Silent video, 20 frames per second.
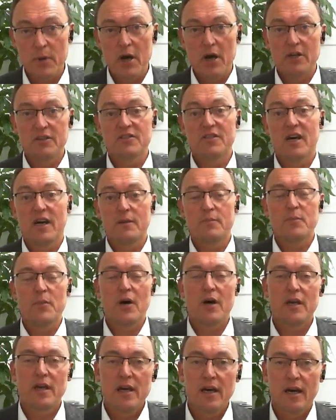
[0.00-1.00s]
per site
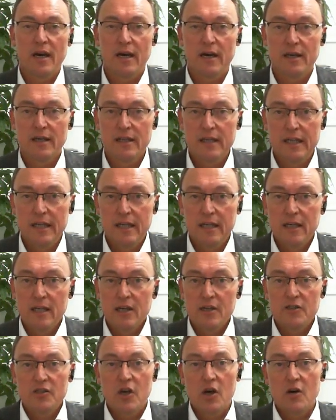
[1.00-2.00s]
per year.
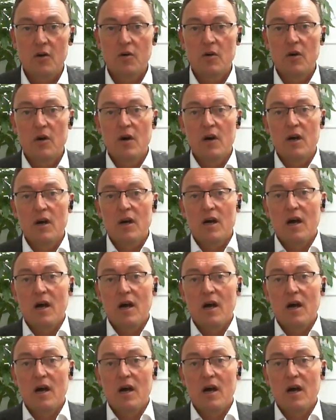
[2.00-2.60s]
So